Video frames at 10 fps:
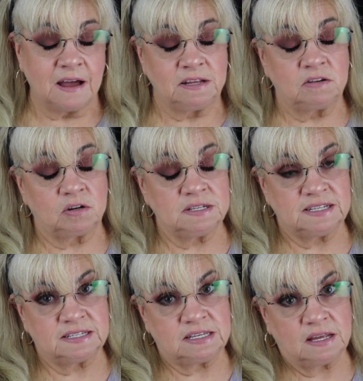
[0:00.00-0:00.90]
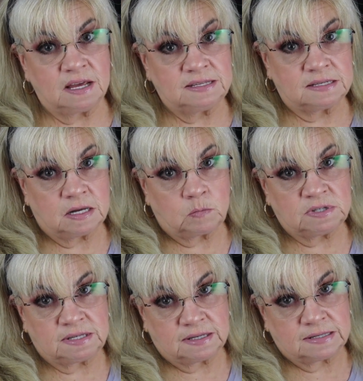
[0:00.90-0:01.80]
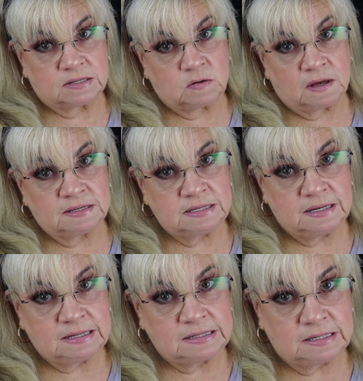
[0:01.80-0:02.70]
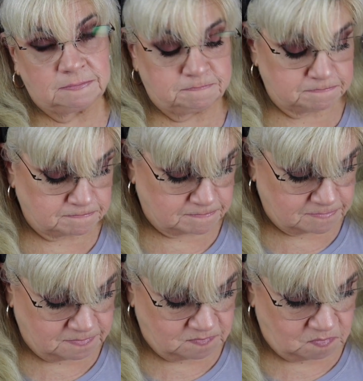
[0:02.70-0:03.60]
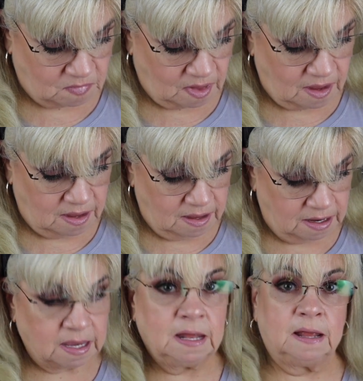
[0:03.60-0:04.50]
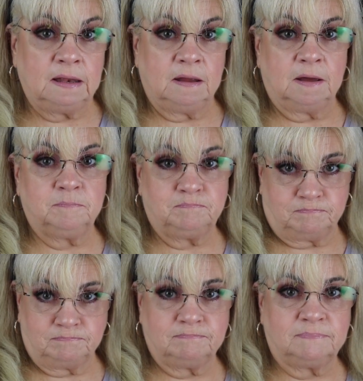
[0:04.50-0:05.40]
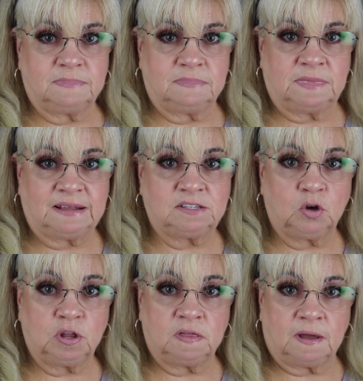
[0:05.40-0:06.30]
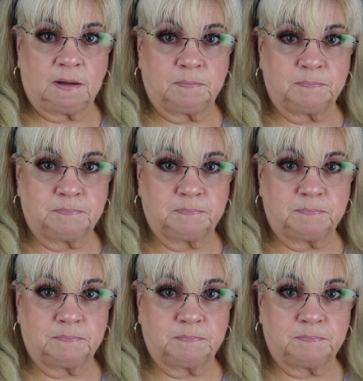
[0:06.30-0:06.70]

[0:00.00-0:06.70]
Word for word: I turned 69 September 6, 2019. And that's a good thing.